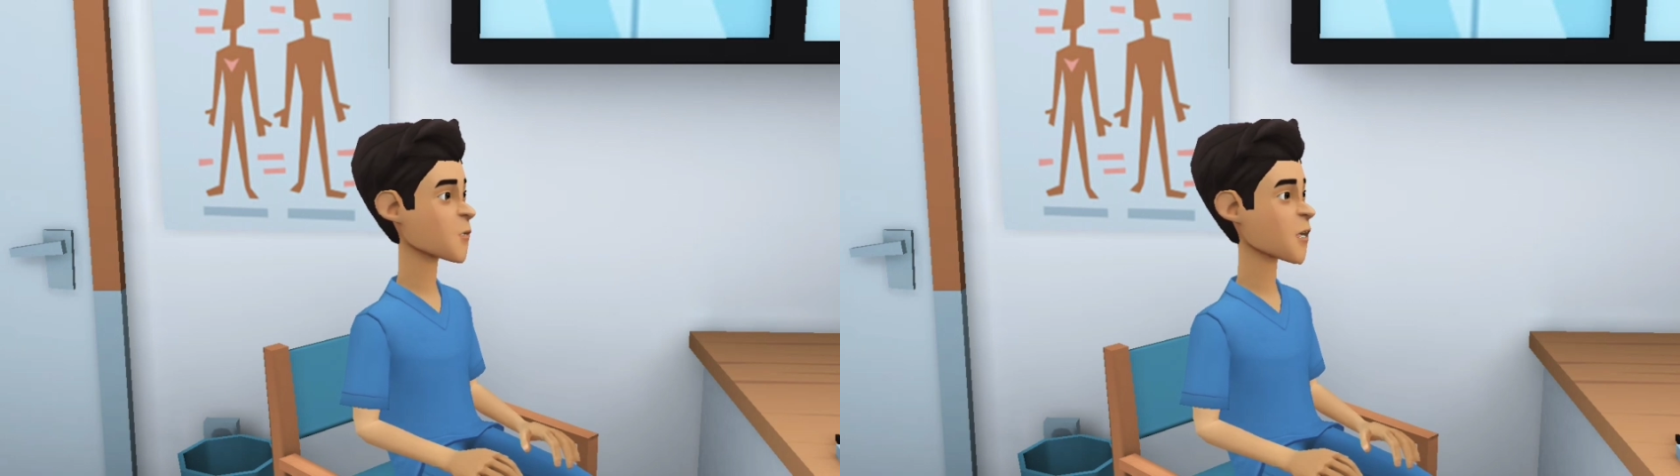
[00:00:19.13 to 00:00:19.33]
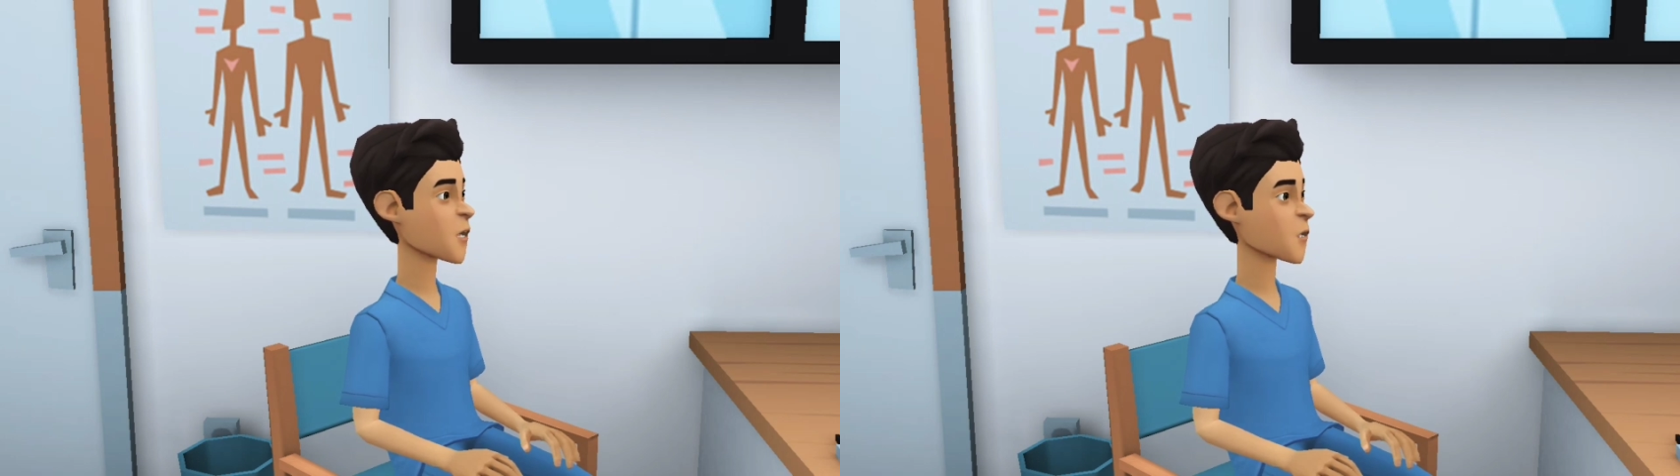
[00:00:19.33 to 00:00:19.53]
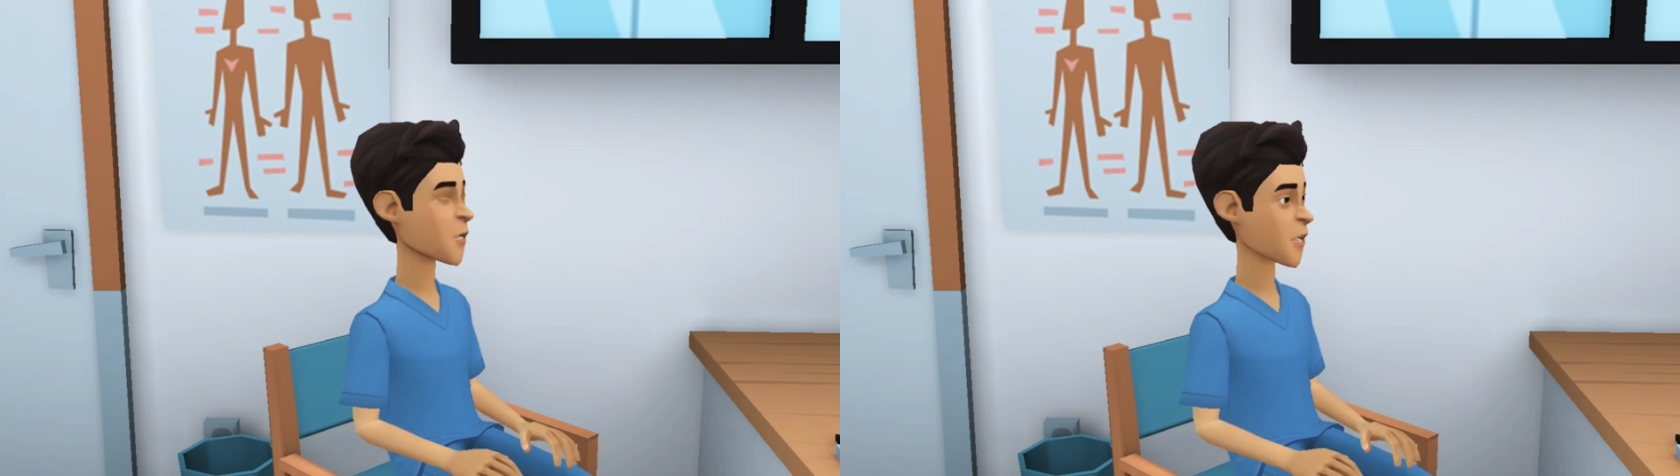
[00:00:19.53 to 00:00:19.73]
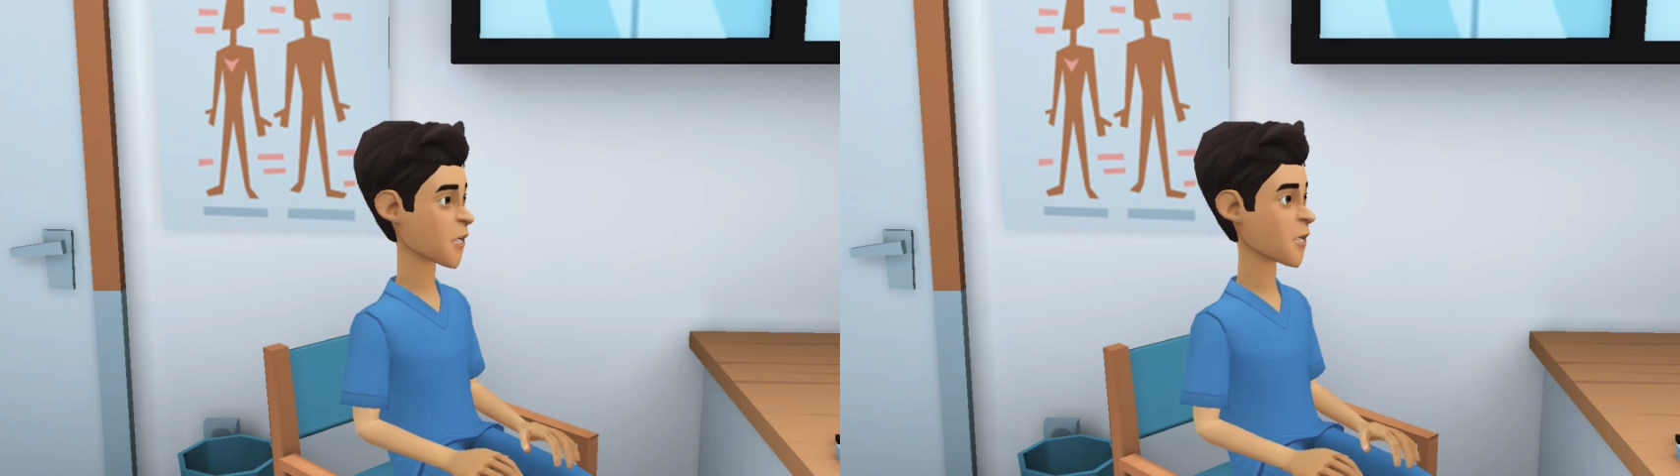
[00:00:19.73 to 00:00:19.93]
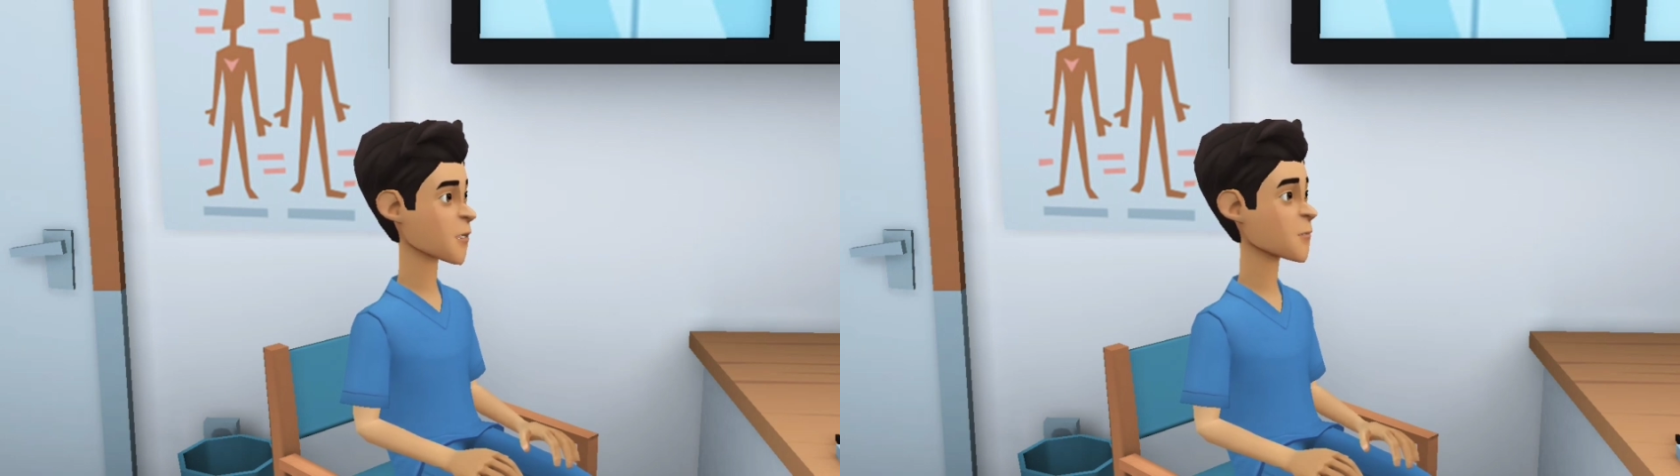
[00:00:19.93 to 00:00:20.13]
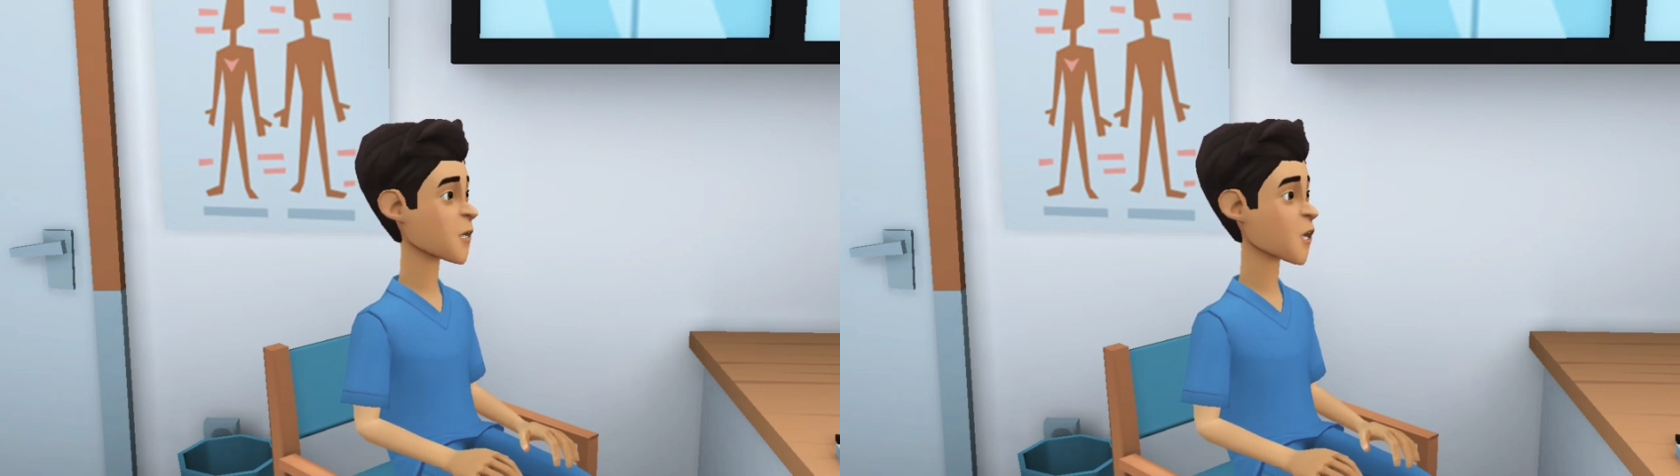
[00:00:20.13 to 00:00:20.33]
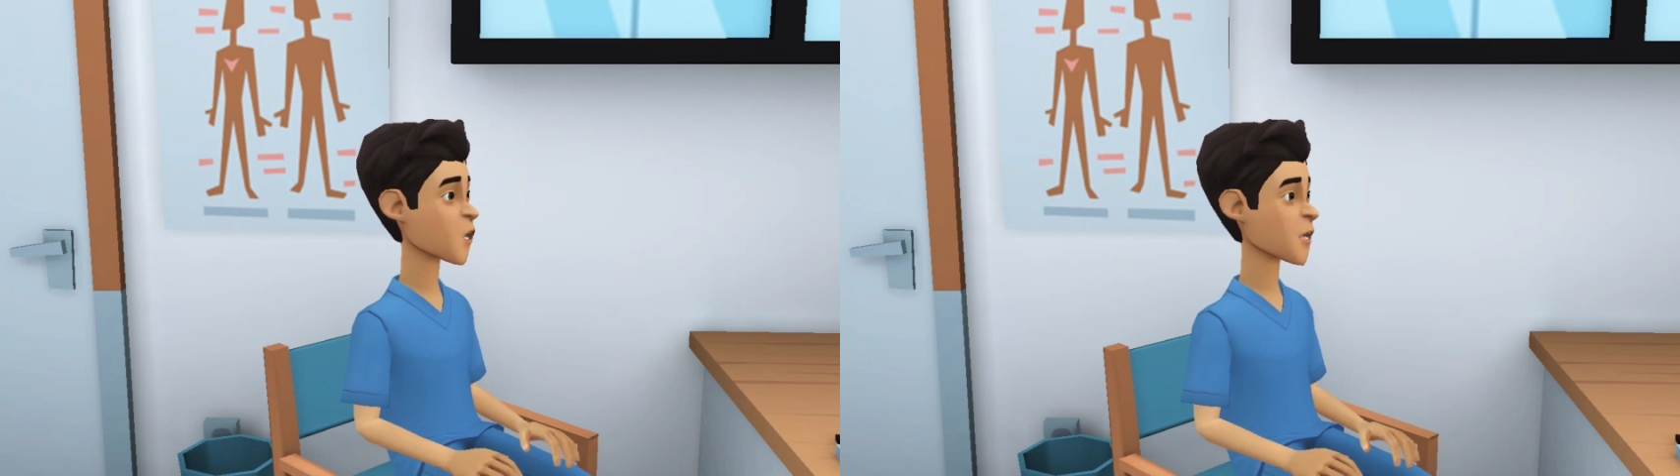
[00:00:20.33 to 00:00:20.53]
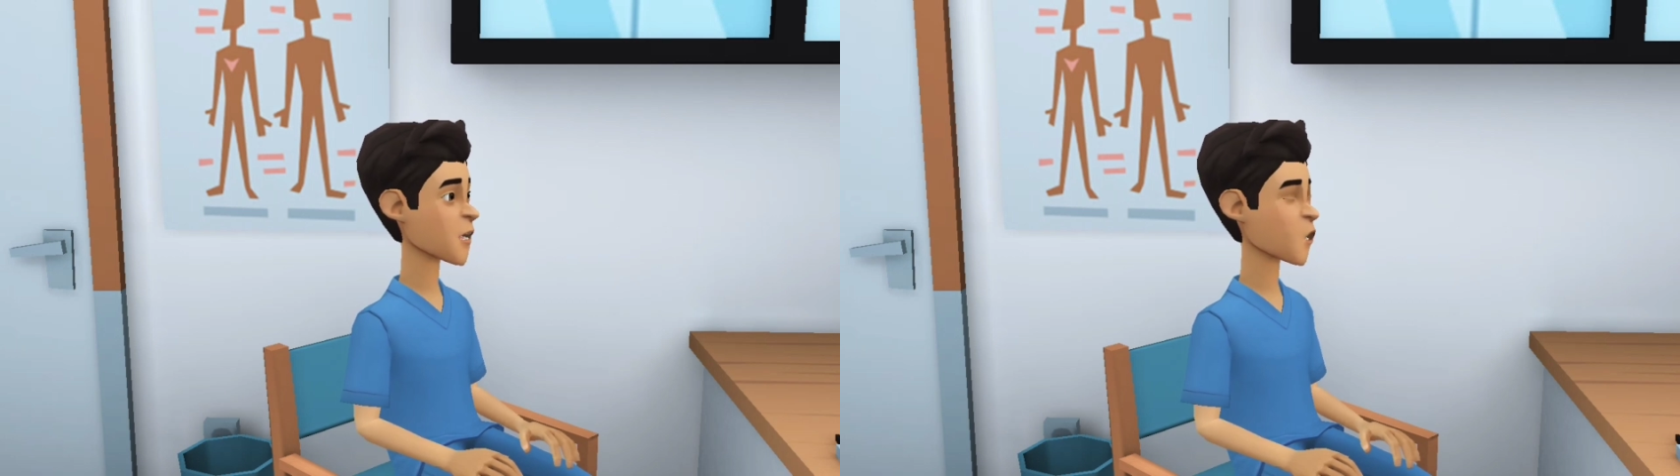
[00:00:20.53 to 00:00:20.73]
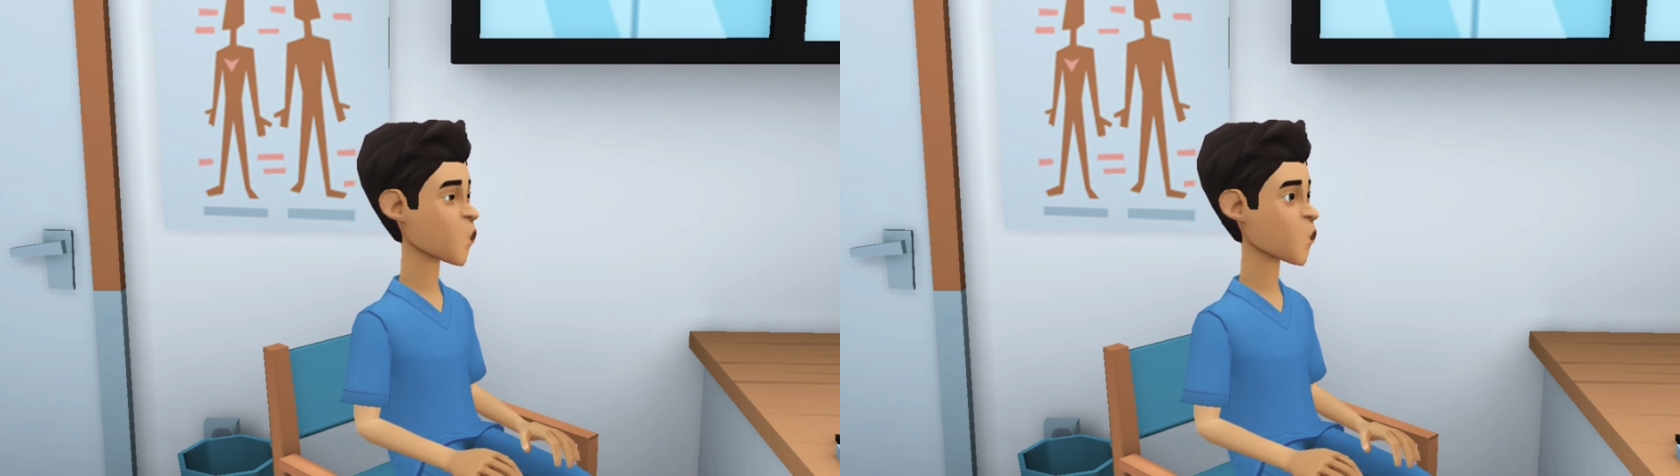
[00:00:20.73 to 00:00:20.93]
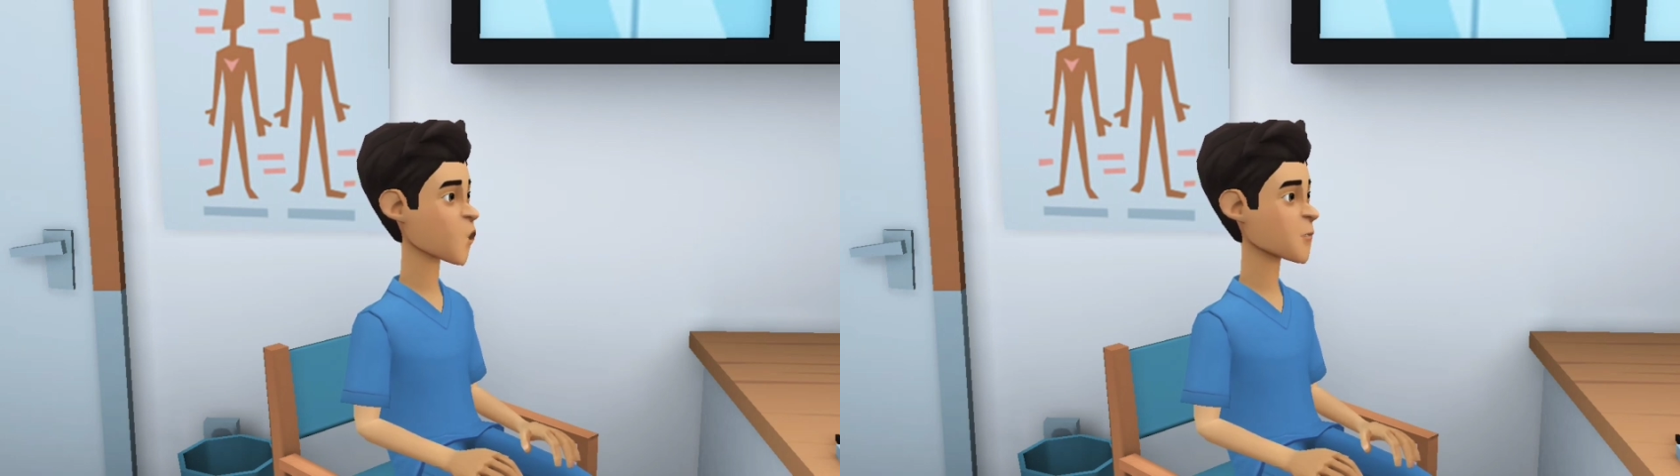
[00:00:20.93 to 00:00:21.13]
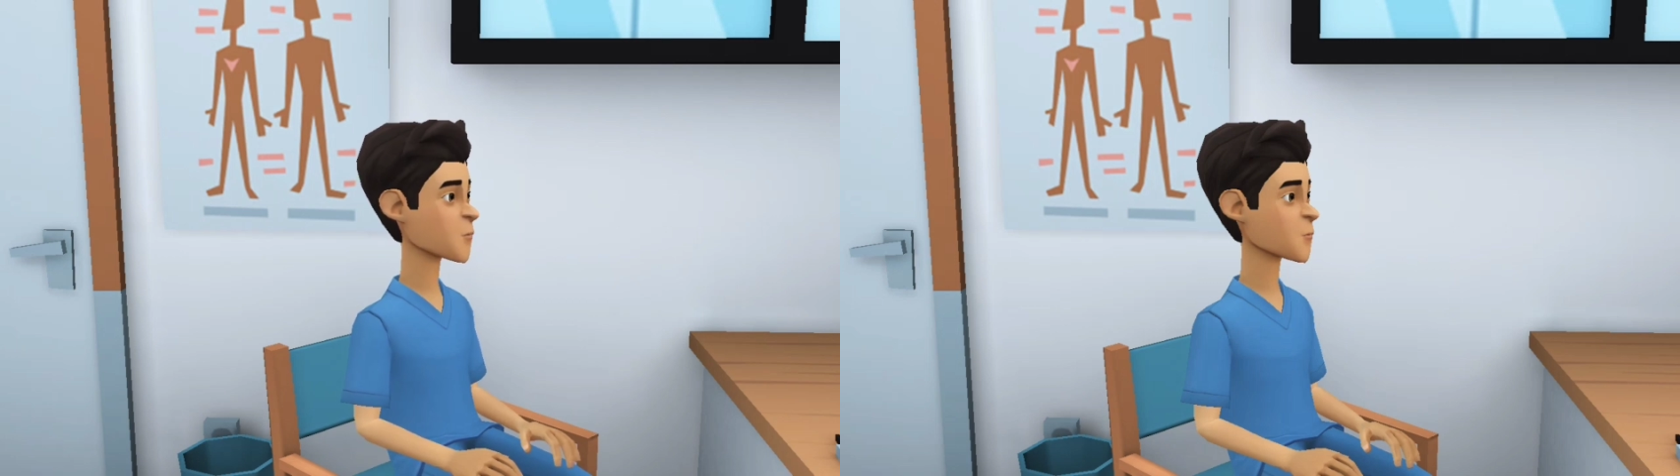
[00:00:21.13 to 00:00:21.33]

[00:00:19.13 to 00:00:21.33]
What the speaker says: The candidate name is Twinkle George.